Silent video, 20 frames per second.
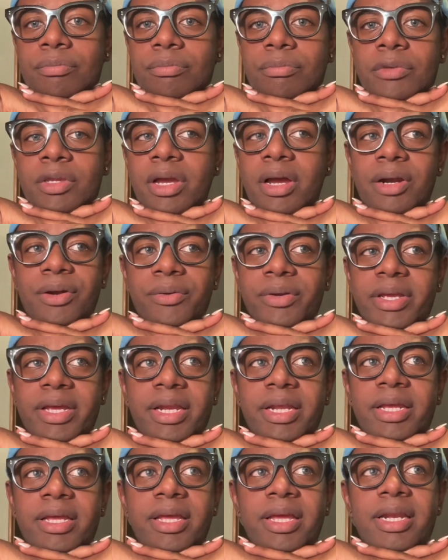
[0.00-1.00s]
I don't get
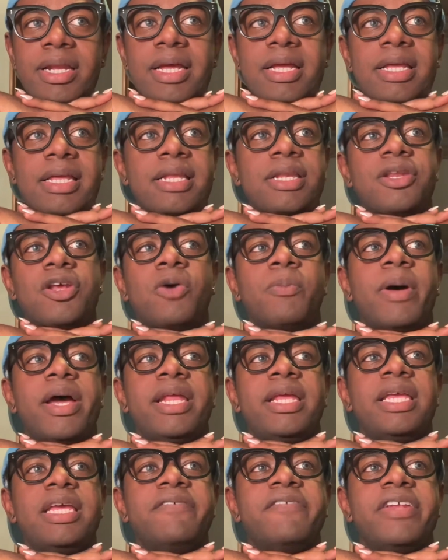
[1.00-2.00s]
it. And
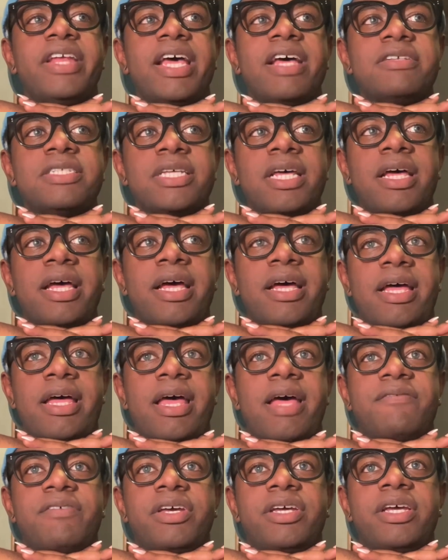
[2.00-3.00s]
nobody even
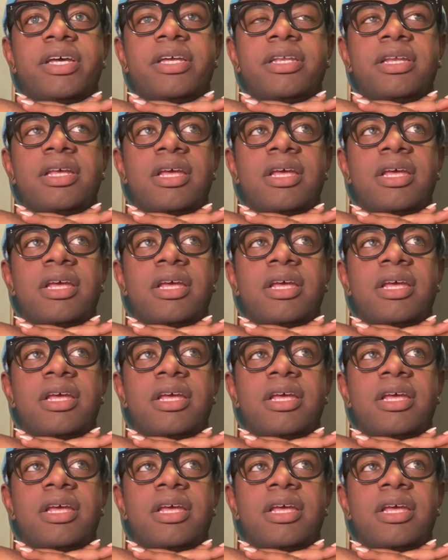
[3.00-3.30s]
have a good